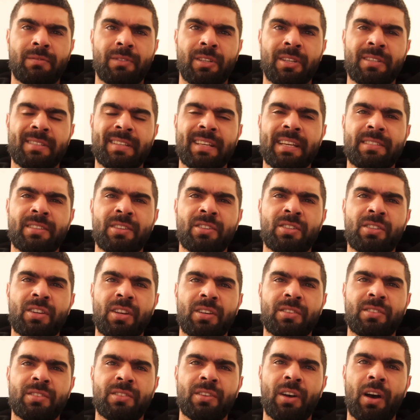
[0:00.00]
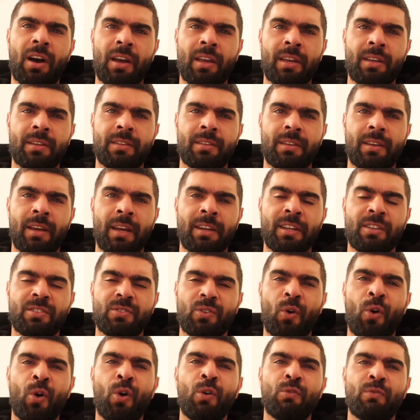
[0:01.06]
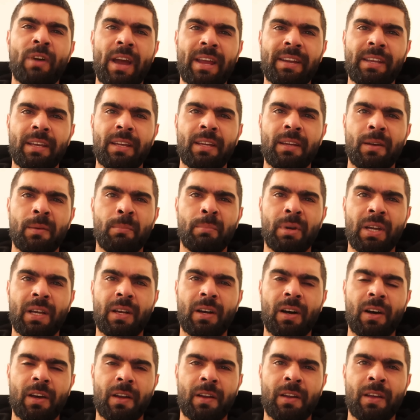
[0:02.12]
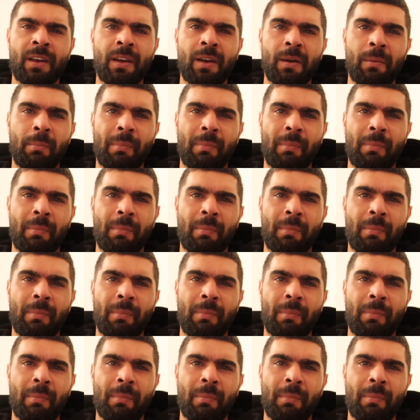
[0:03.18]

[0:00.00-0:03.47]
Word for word: The season's just started and it's already begun.